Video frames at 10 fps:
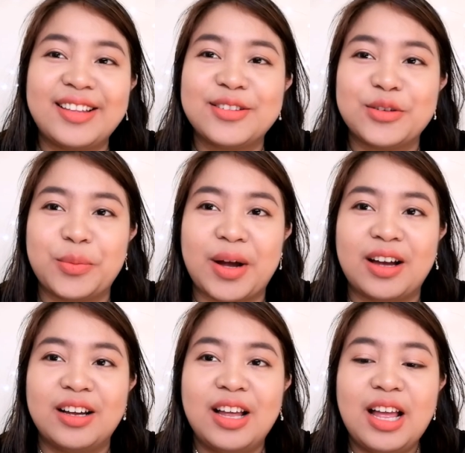Gets nyo
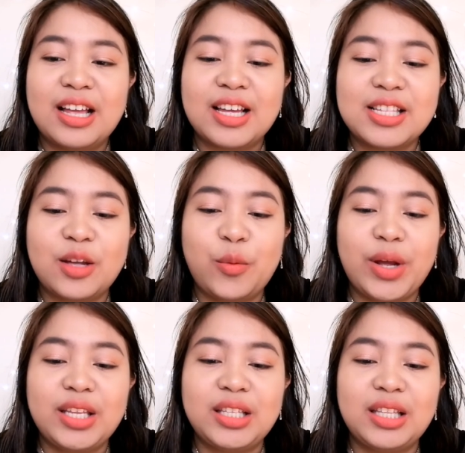ba? Kasi
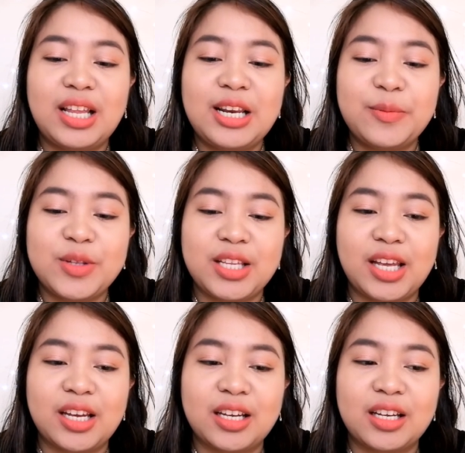when the
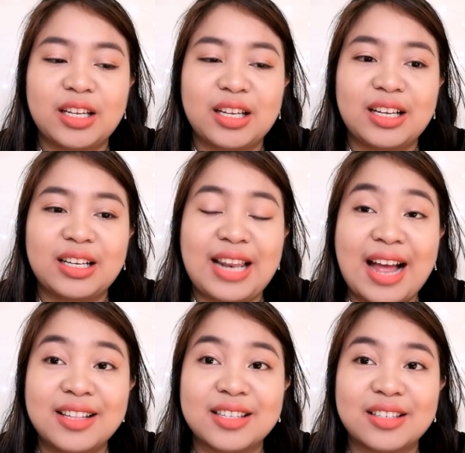lipstick
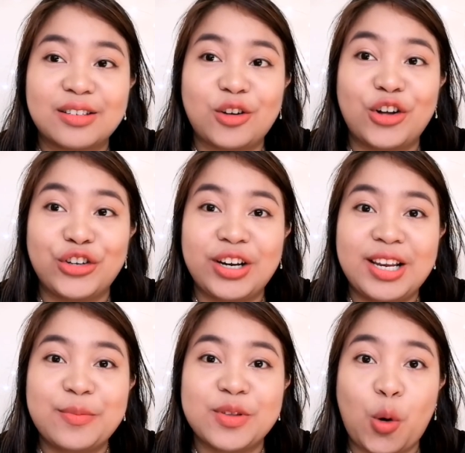lasts on your
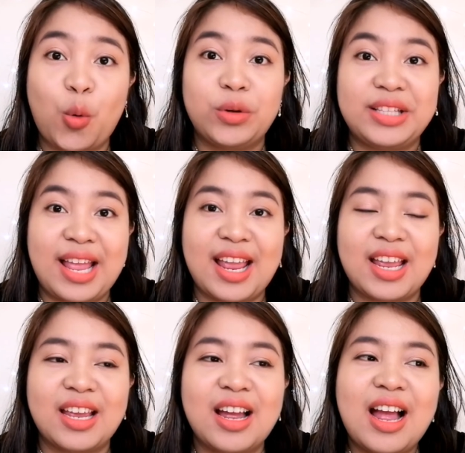lips the whole
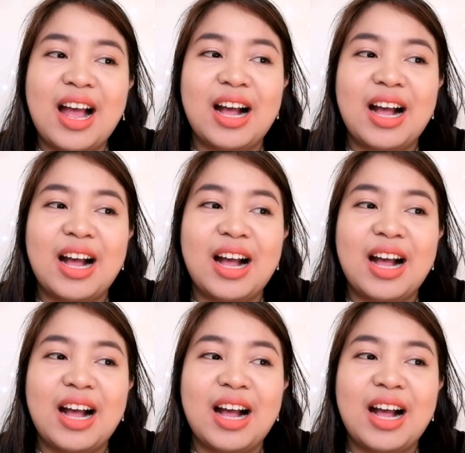day,